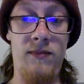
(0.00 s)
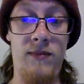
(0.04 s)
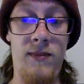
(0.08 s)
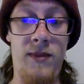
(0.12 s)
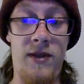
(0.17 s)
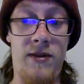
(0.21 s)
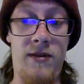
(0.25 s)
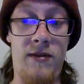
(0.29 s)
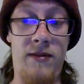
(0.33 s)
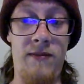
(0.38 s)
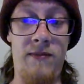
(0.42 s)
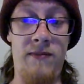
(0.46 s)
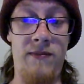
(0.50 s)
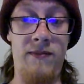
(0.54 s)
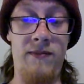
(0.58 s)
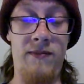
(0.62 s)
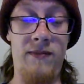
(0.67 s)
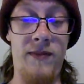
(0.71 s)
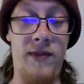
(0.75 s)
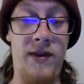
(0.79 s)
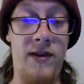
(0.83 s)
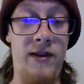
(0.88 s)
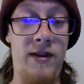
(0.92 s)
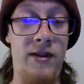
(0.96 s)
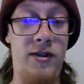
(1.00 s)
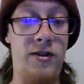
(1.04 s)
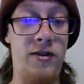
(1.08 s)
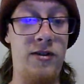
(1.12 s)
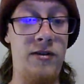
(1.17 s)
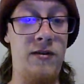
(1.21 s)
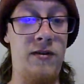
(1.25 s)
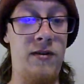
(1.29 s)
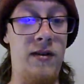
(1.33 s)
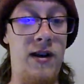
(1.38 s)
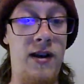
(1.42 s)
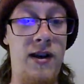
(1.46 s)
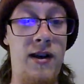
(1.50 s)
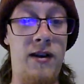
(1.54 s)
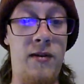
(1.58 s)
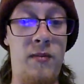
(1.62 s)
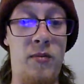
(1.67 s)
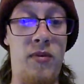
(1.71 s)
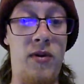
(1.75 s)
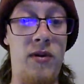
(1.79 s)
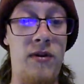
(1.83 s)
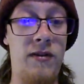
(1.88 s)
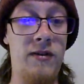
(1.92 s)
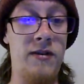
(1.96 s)
Um, Shoot, I had
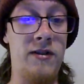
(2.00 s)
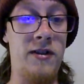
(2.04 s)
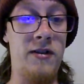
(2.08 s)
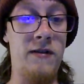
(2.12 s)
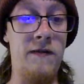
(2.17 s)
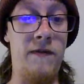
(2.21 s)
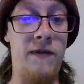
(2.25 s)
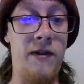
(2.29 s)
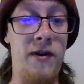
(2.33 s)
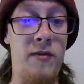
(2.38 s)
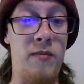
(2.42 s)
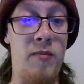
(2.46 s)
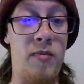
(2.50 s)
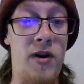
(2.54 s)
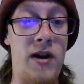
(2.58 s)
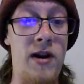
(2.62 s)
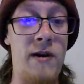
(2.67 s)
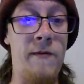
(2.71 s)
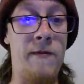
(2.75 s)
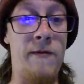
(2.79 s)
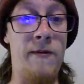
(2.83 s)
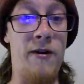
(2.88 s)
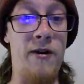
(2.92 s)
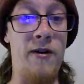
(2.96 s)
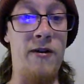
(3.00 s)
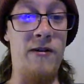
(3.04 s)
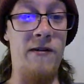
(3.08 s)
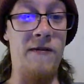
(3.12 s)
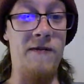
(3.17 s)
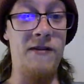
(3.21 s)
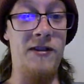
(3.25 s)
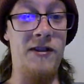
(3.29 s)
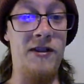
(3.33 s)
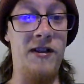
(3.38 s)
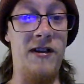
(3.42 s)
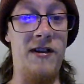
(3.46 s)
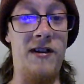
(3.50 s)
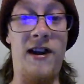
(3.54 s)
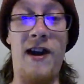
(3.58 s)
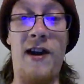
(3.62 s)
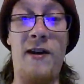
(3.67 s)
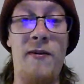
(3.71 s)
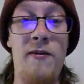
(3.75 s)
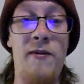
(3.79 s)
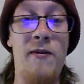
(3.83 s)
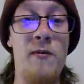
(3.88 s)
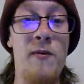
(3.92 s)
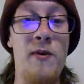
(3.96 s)
a severe brain fart all of a sudden. I
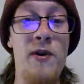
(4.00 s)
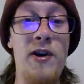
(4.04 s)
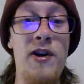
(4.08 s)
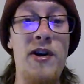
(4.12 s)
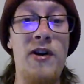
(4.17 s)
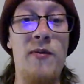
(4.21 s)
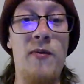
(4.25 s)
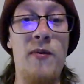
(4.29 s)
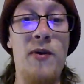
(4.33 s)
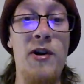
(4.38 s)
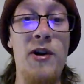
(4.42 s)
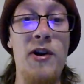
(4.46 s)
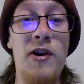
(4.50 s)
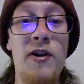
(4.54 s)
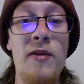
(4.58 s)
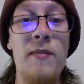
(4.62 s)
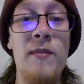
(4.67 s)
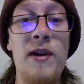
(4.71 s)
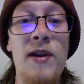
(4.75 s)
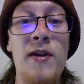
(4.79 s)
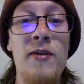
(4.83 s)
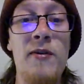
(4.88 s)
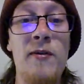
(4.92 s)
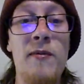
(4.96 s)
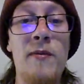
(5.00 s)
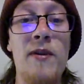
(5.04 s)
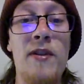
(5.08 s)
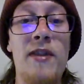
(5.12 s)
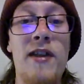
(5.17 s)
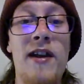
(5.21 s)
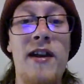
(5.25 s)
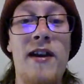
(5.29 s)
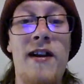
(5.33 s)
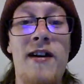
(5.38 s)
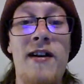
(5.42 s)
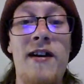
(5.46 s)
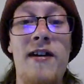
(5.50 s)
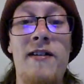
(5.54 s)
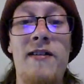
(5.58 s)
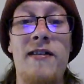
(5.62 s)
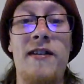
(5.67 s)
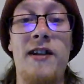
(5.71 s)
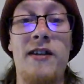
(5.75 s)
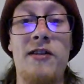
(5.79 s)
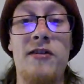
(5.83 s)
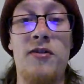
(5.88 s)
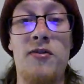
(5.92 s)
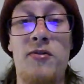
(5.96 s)
don't know. What are you going to be doing with AI?
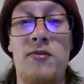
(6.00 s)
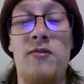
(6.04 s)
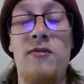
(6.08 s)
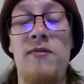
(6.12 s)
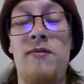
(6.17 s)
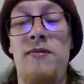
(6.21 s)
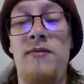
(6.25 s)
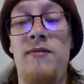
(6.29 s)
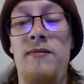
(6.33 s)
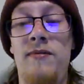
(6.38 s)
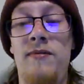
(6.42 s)
That's cool.